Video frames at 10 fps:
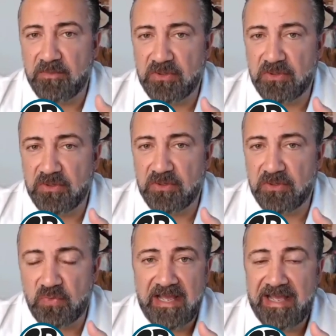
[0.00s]
And number
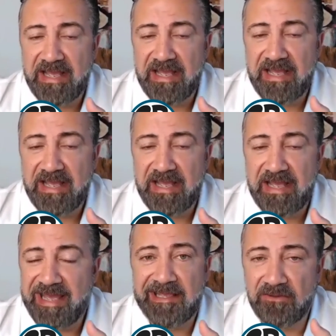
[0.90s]
three,
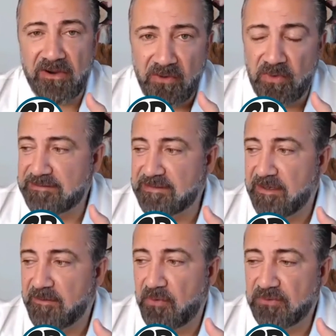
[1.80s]
hey, you're
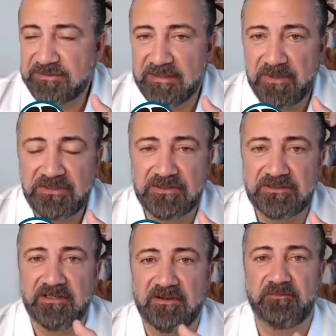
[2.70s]
always
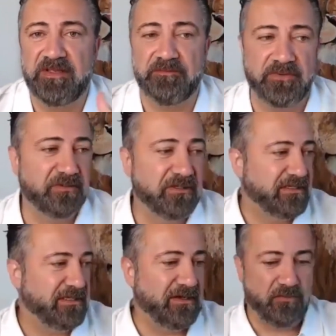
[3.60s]
posting pictures
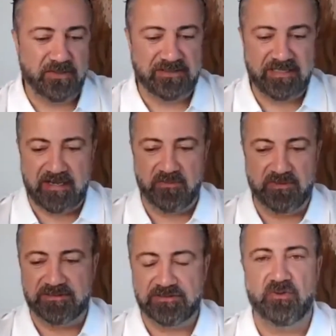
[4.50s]
of people,
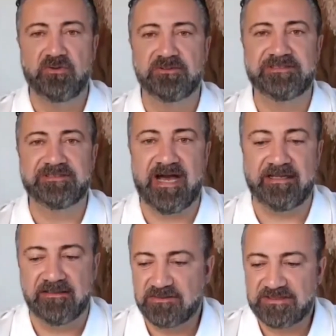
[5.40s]
with the
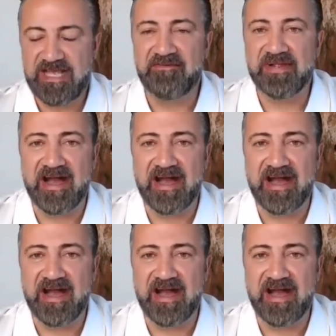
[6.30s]
sold sign.